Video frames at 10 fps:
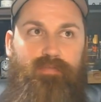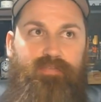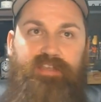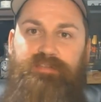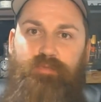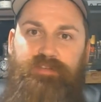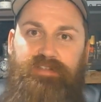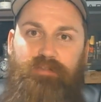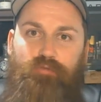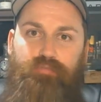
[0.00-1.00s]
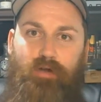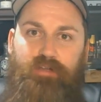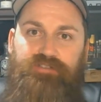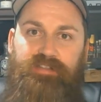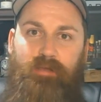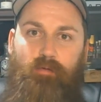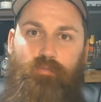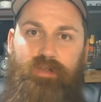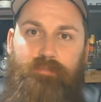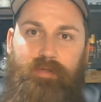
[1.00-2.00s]
this was a little project that
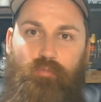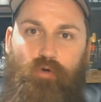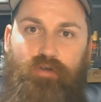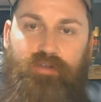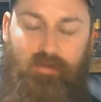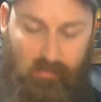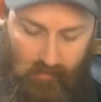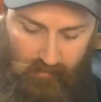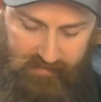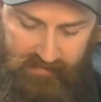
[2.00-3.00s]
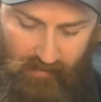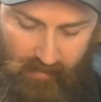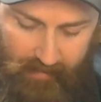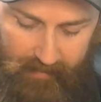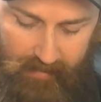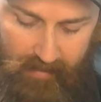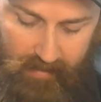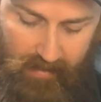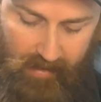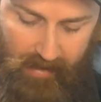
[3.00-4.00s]
we have been working on on the side,
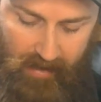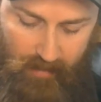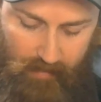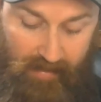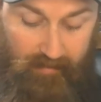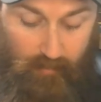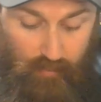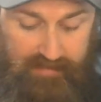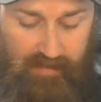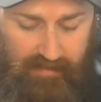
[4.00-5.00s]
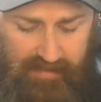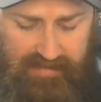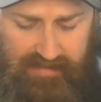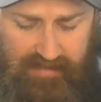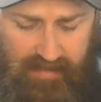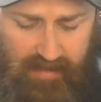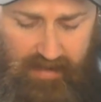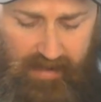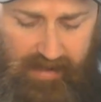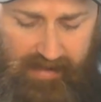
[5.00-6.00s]
um, and also this
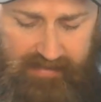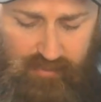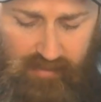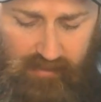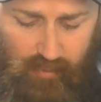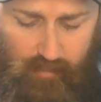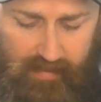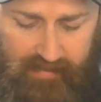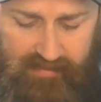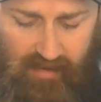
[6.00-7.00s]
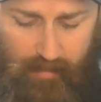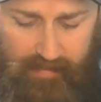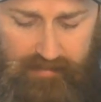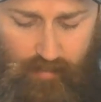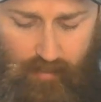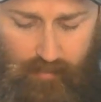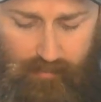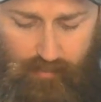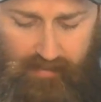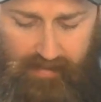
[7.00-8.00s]
uh, took a little bit of time as well with
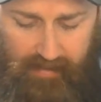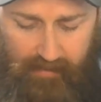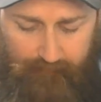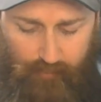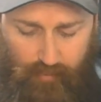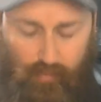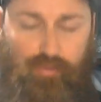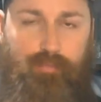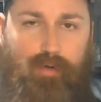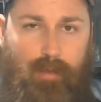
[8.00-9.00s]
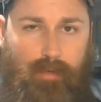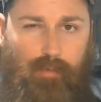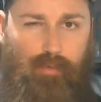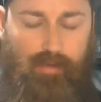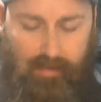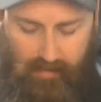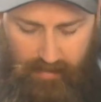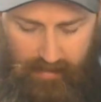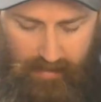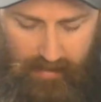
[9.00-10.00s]
all the lead up for it, all the promo work.
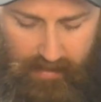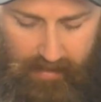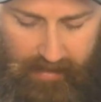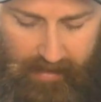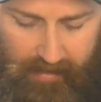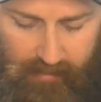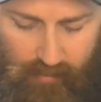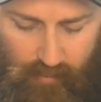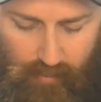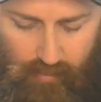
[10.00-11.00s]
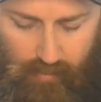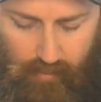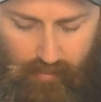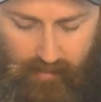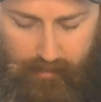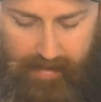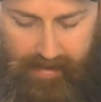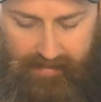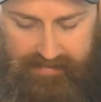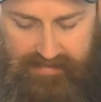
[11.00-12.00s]
Uh, you'd all heard
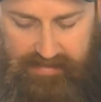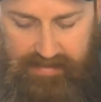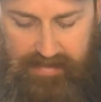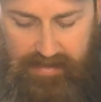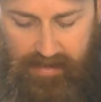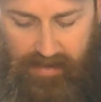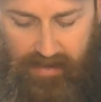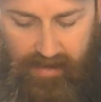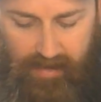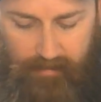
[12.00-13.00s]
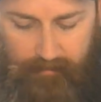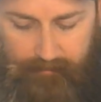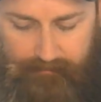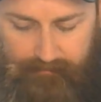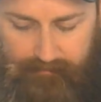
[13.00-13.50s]
about. Um,